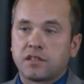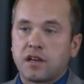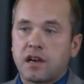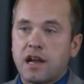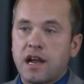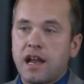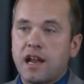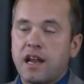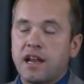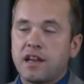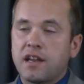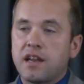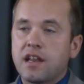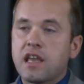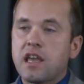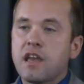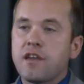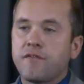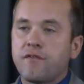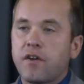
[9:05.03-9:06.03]
All right, and an
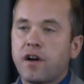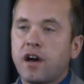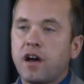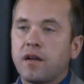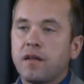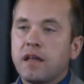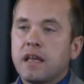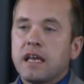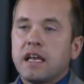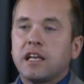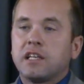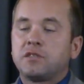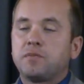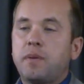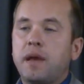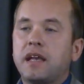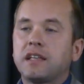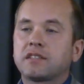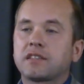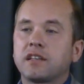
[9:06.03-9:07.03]
ephah is
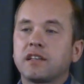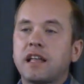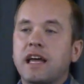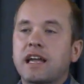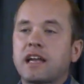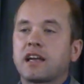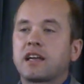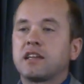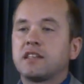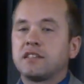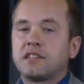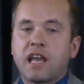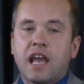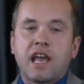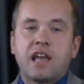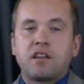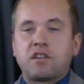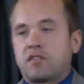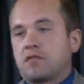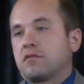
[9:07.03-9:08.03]
basically like a
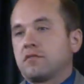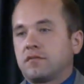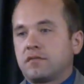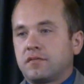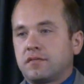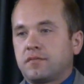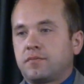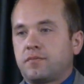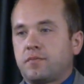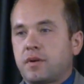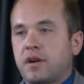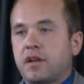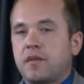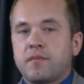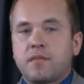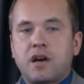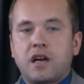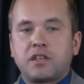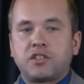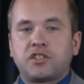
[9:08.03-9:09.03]
container, pretty
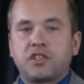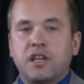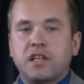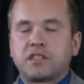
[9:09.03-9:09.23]
much.